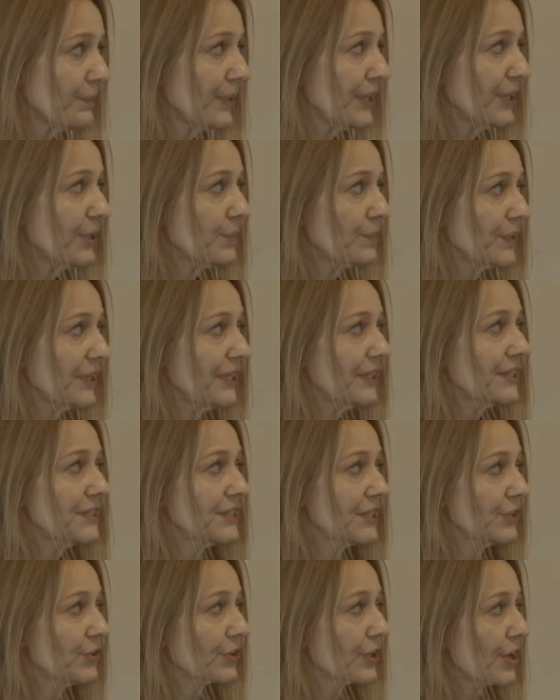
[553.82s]
PMP,
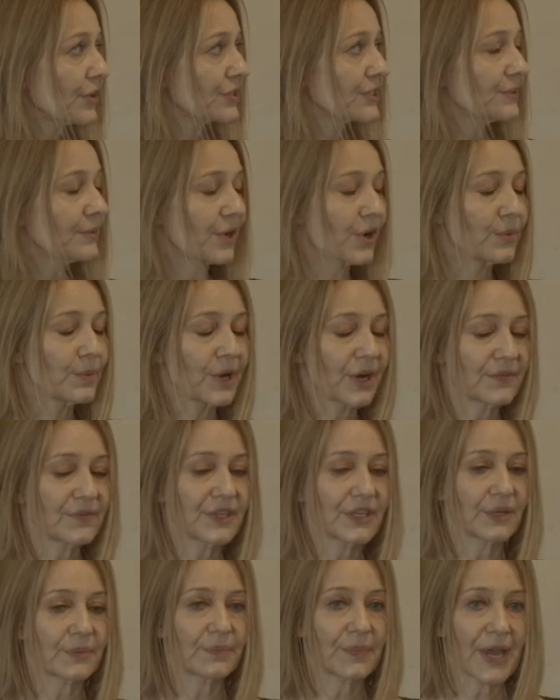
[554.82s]
adenocarcinoma of
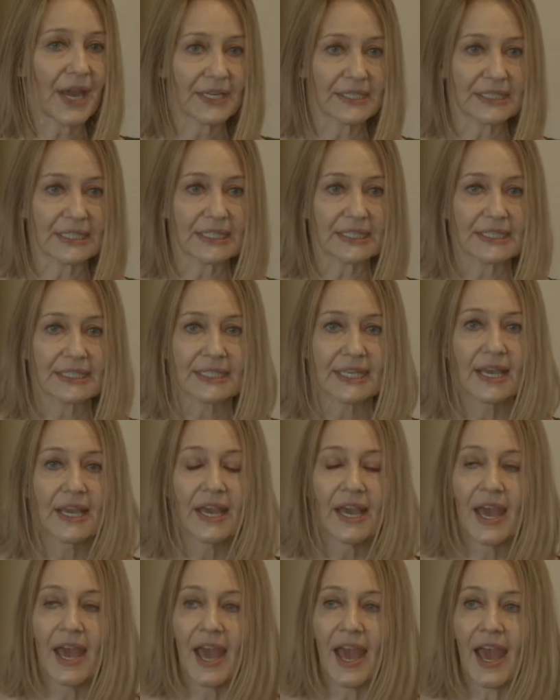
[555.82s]
the appendix.
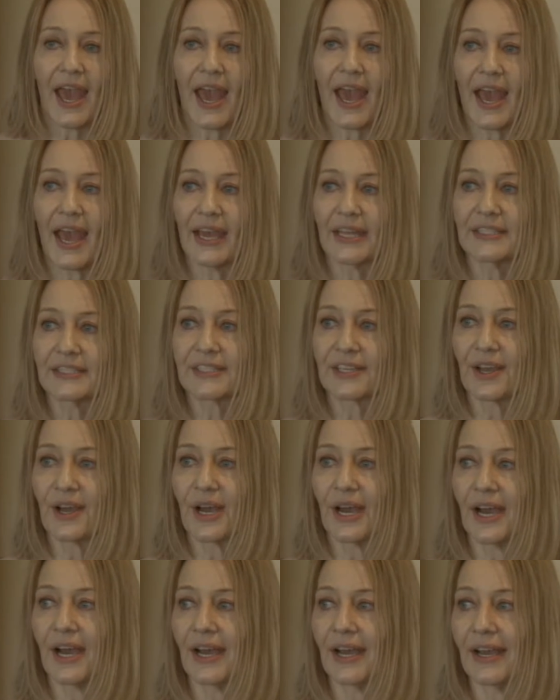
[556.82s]
And
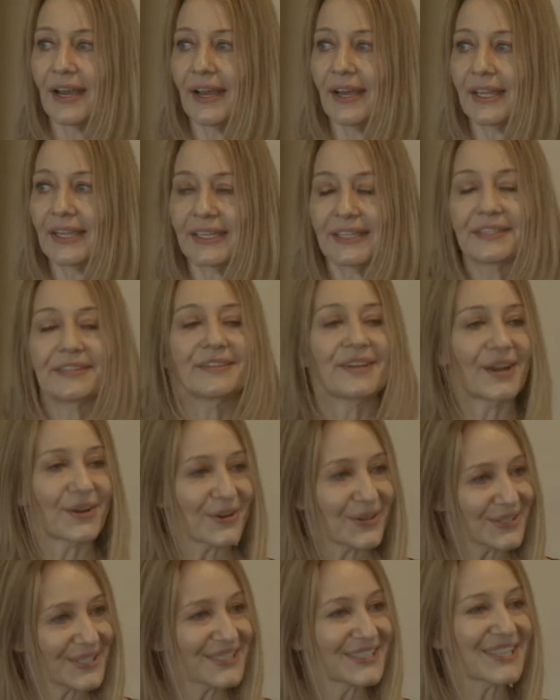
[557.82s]
he
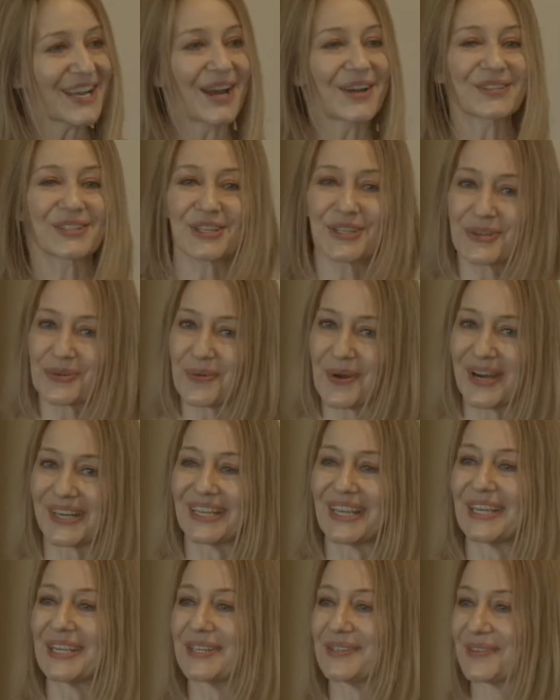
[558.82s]
narrowed it down to
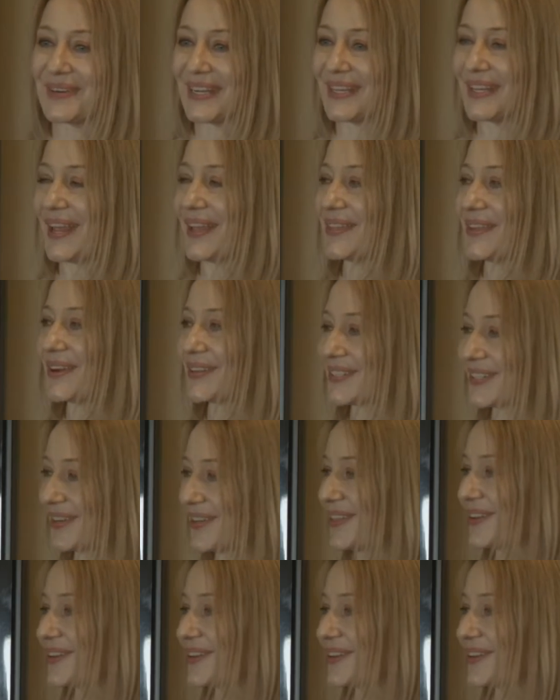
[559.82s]
20, and those are